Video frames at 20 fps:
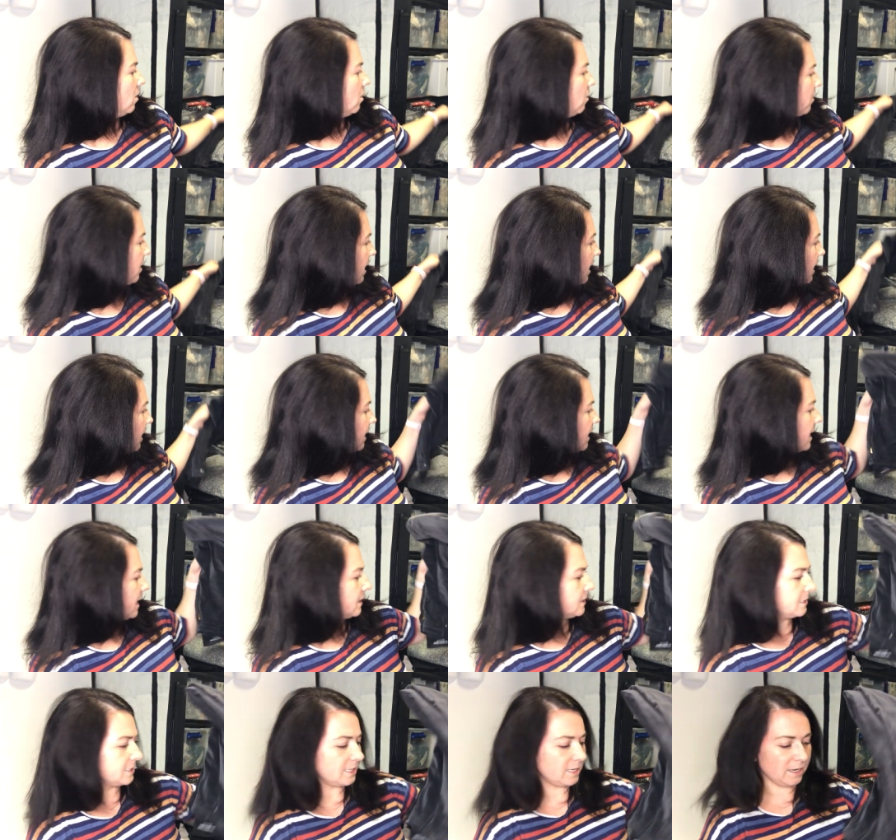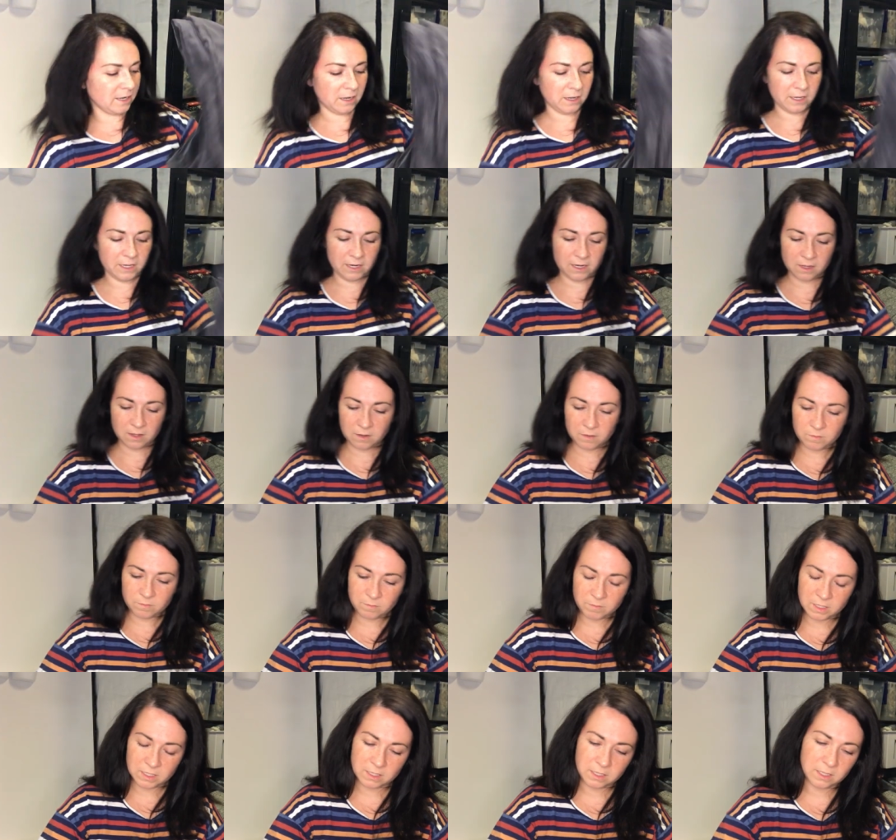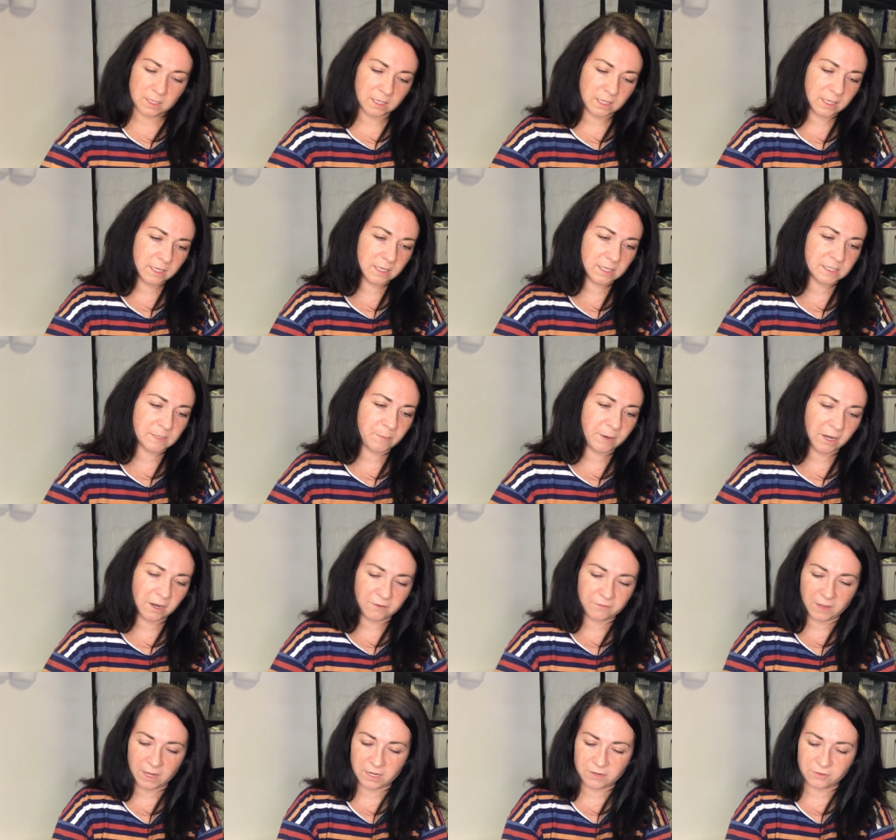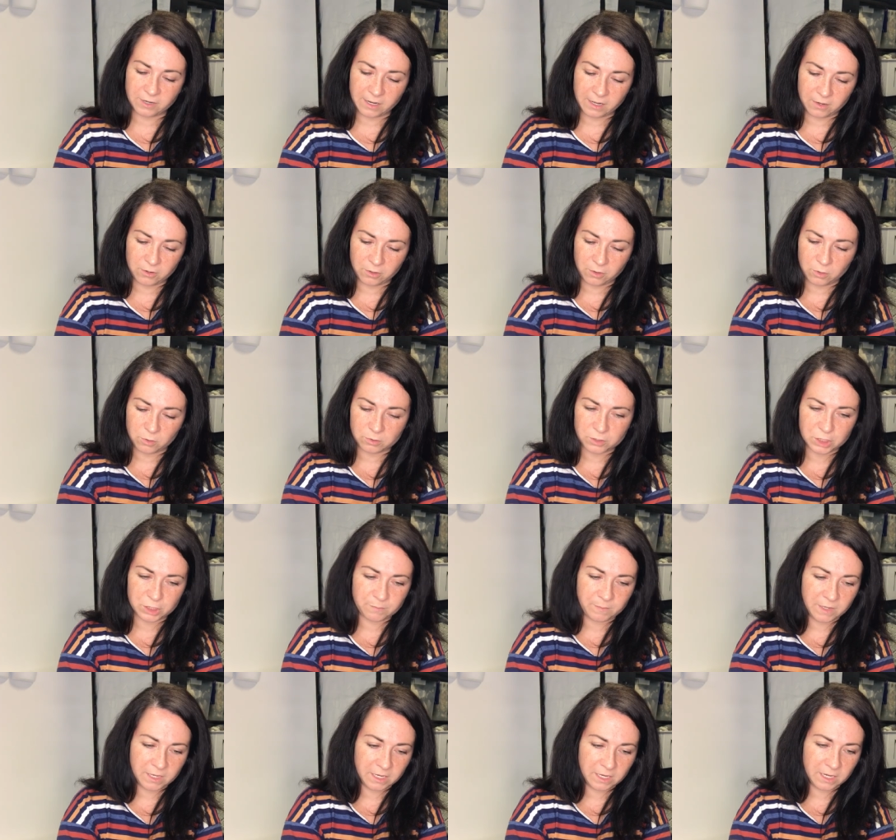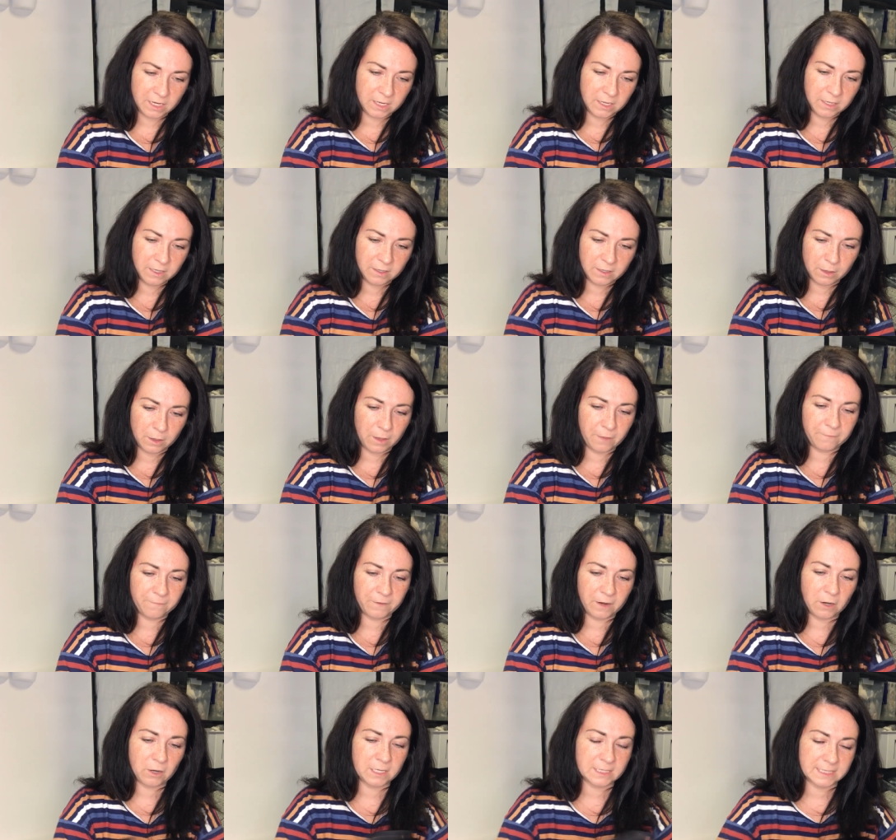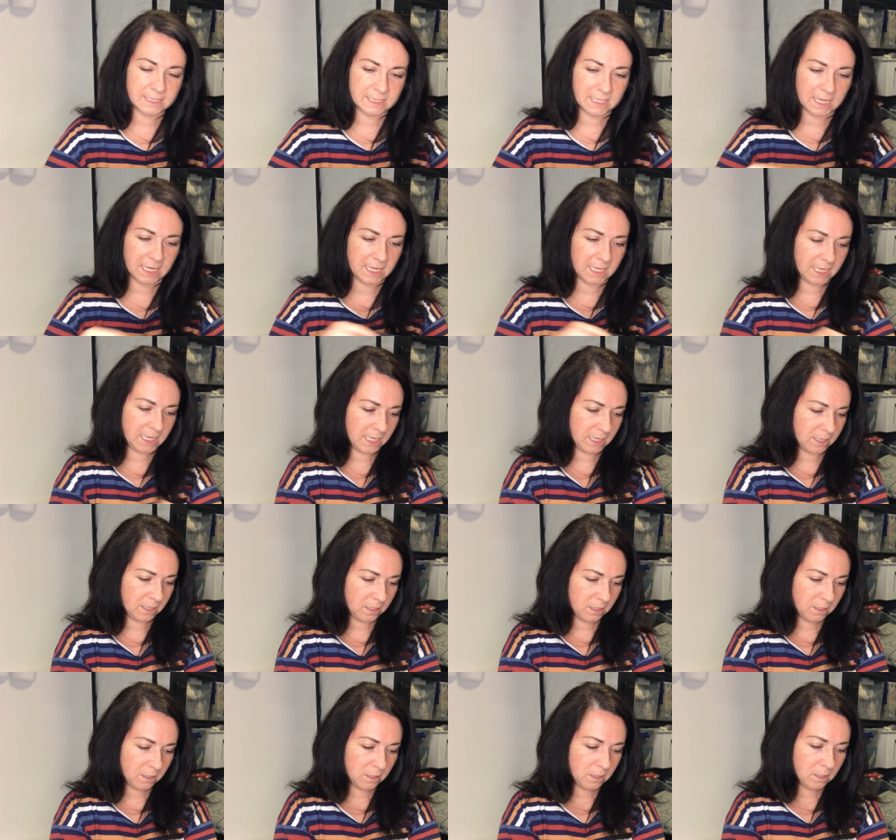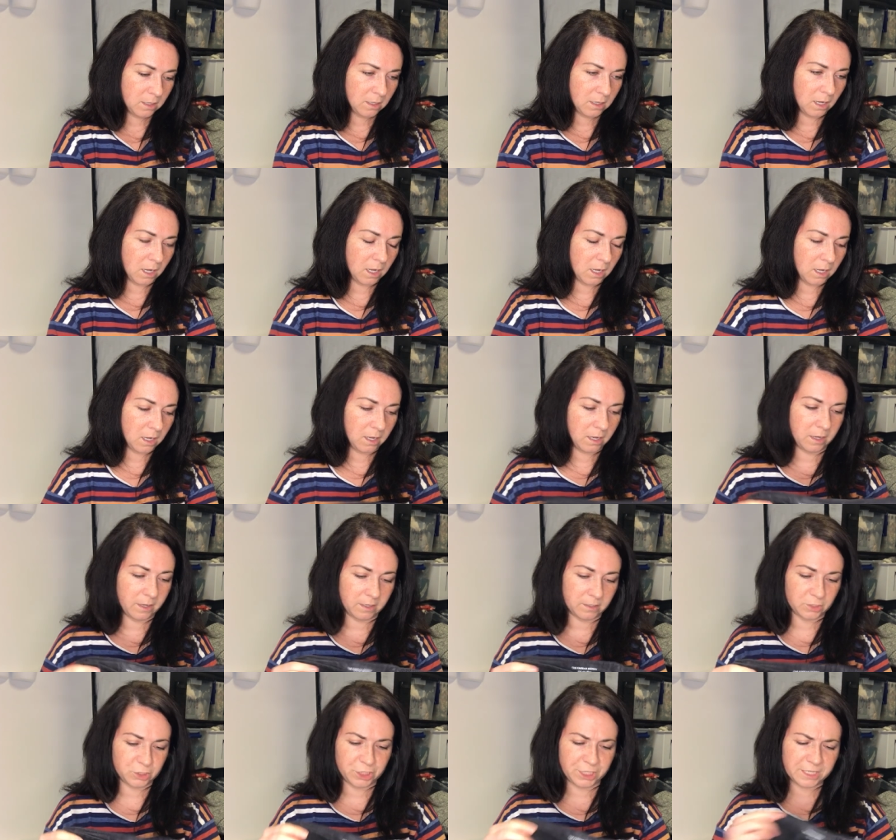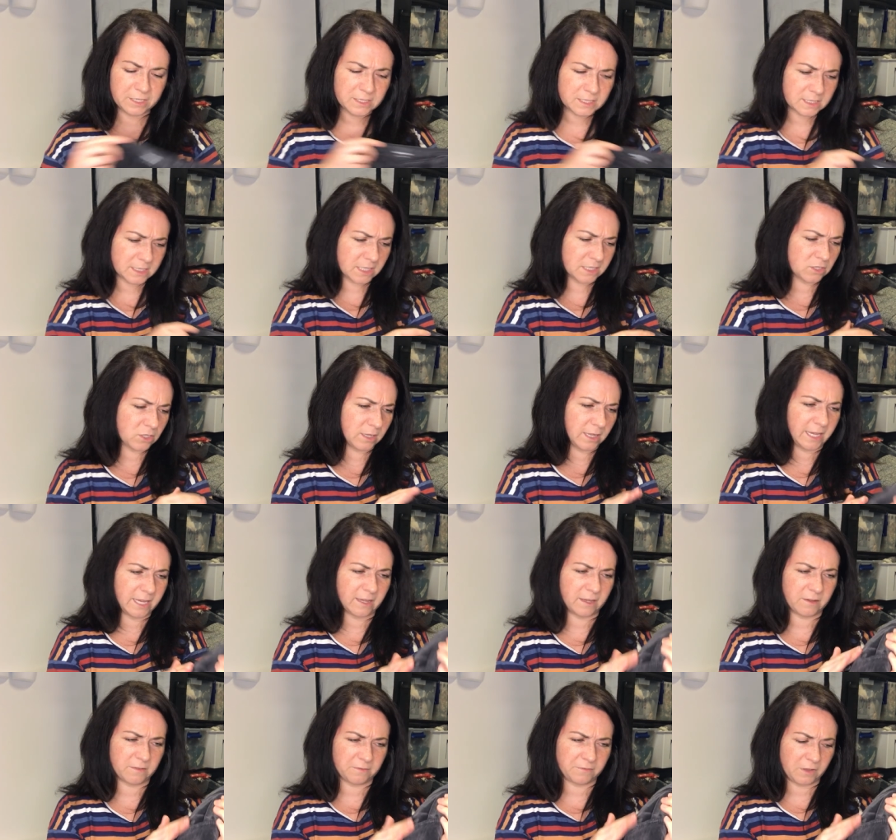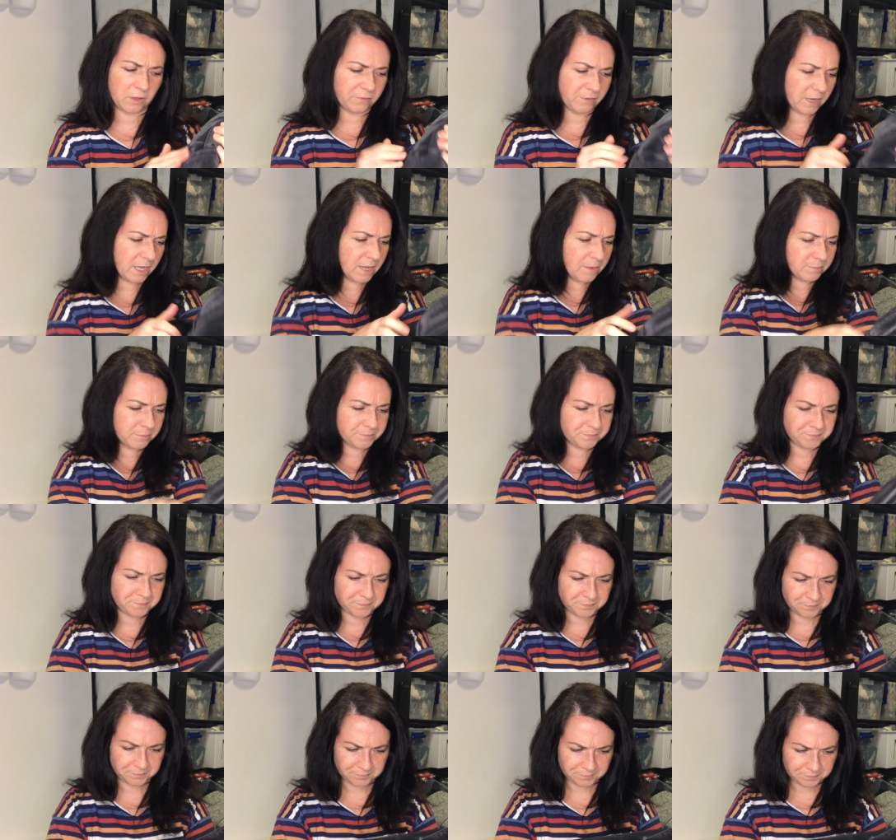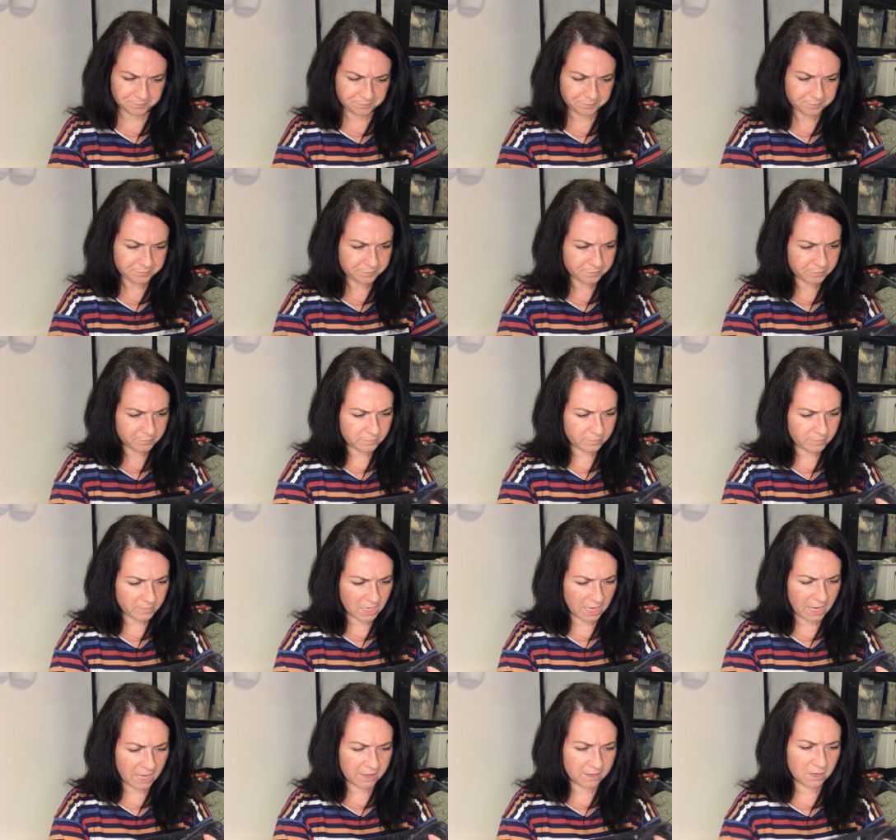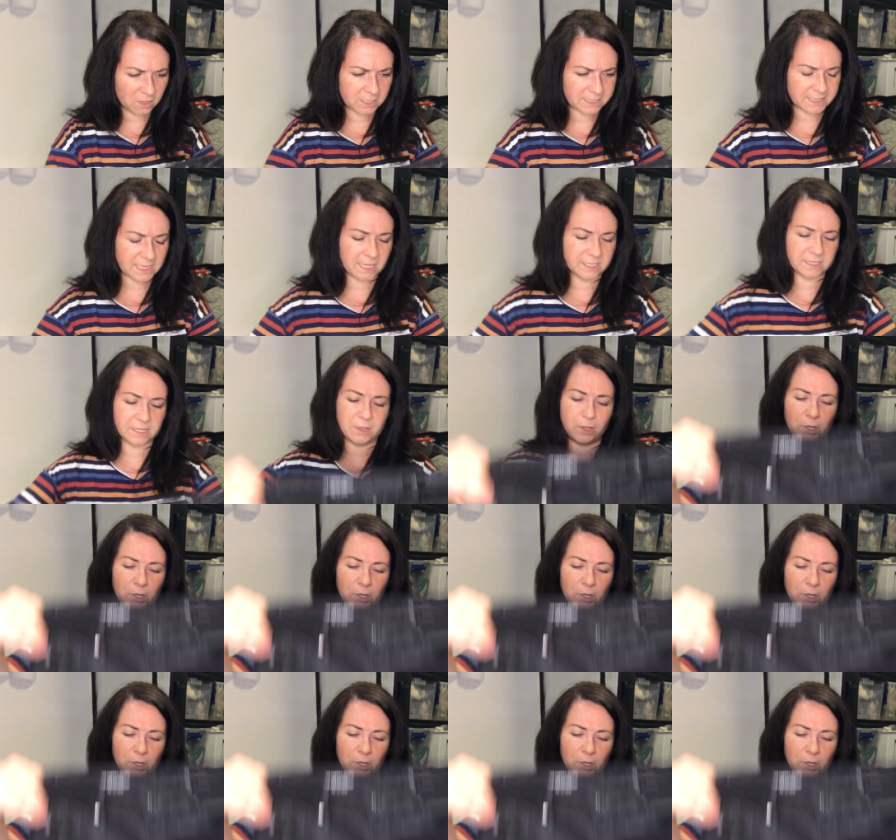Okay, next item is a pair of Adriana Goldschmied, the Farrah Skinny uh, jeans. These are like velvety, and they're a size